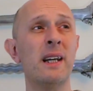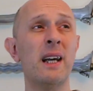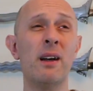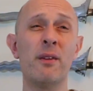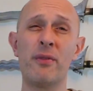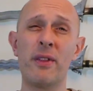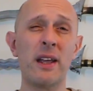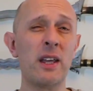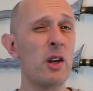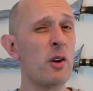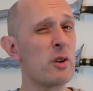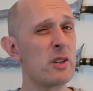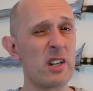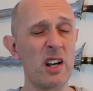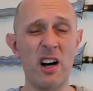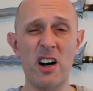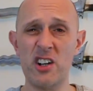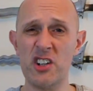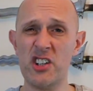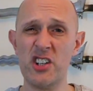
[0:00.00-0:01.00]
If they used
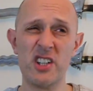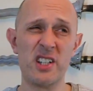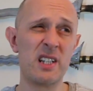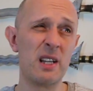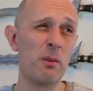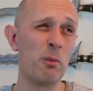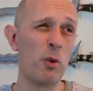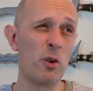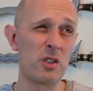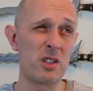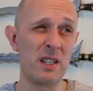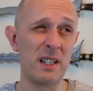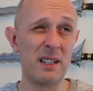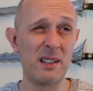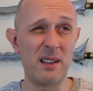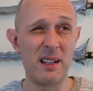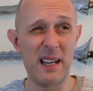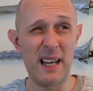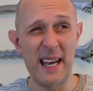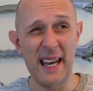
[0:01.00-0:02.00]
archers, it wasn't
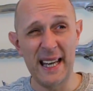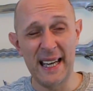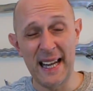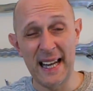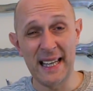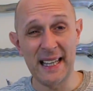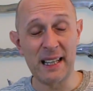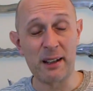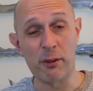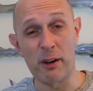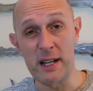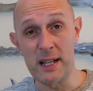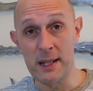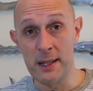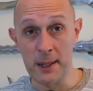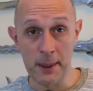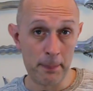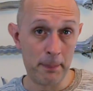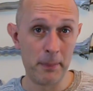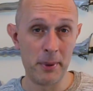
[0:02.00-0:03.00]
in any great
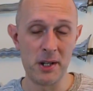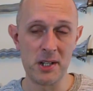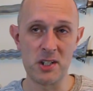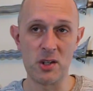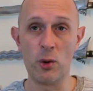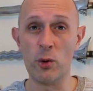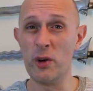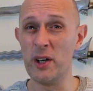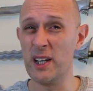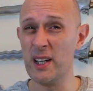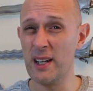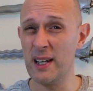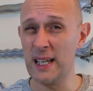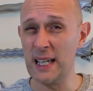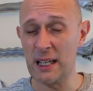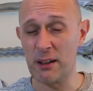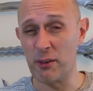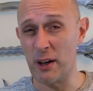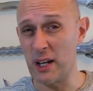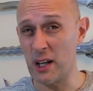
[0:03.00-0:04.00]
numbers or in
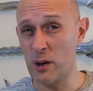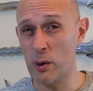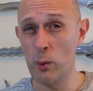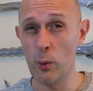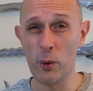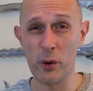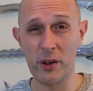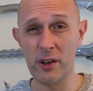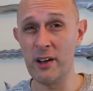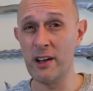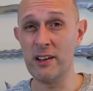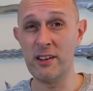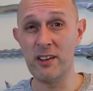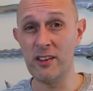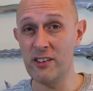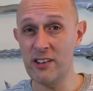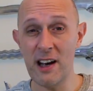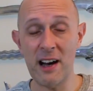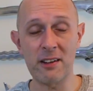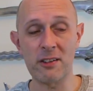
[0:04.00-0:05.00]
any great
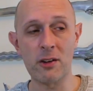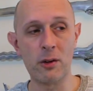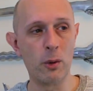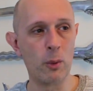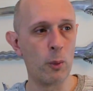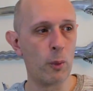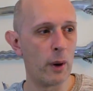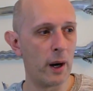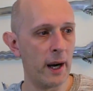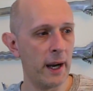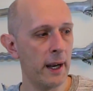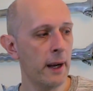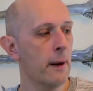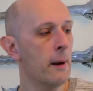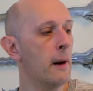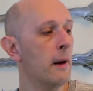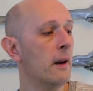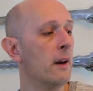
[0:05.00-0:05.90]
coordinated tactical way.